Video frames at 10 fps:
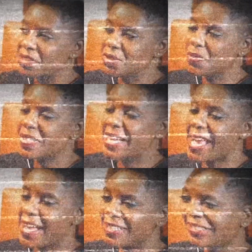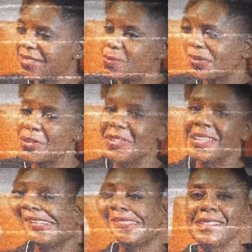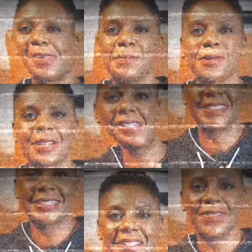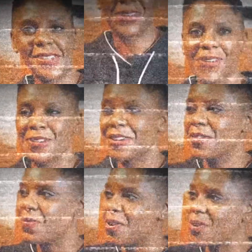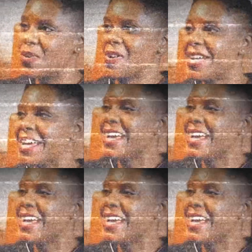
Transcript: and his behavior. His tactic is to lure victims